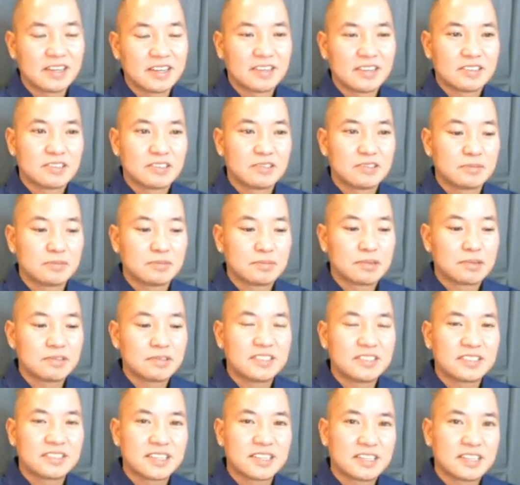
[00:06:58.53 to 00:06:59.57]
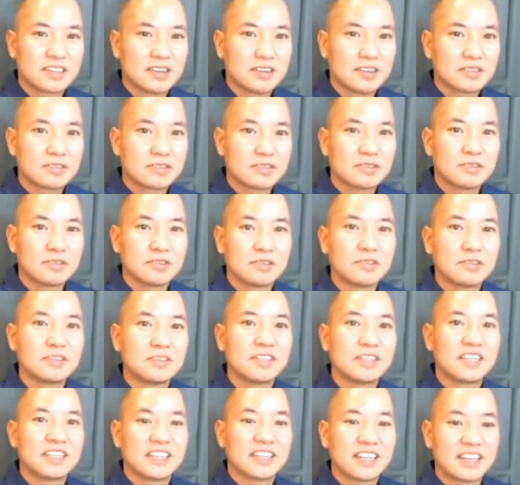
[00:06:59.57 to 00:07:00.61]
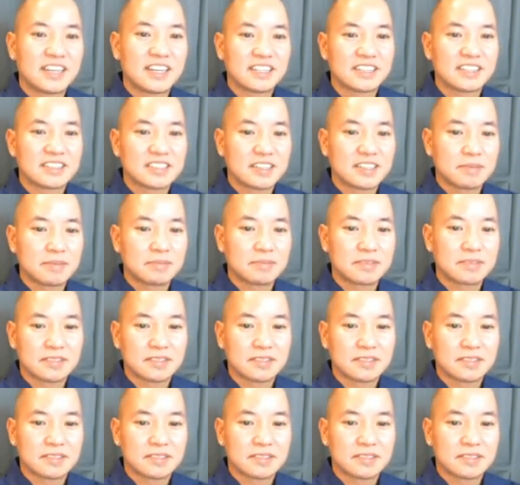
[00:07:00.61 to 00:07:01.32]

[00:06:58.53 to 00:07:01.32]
So proteins can also donate and accept